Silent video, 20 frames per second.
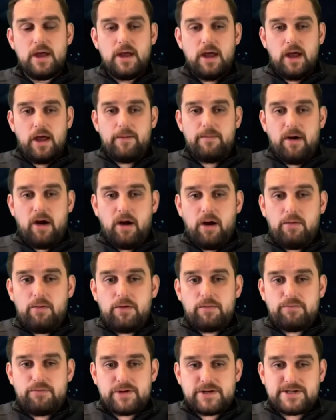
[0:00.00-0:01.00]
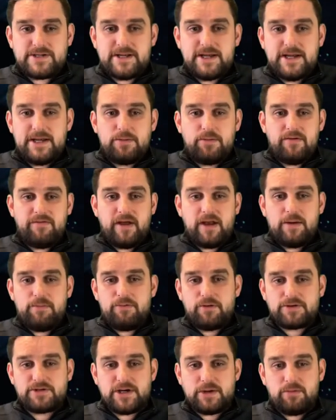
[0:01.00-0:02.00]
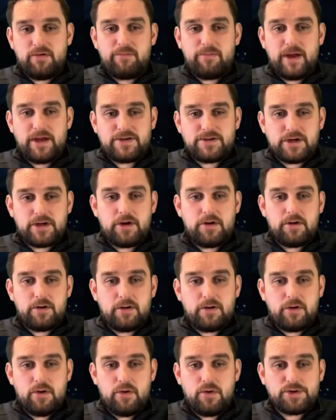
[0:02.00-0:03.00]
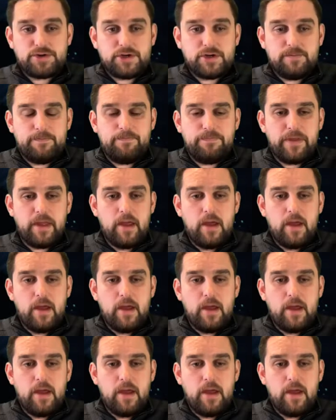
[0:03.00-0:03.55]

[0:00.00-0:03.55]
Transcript: I would proceed with any project with major caution.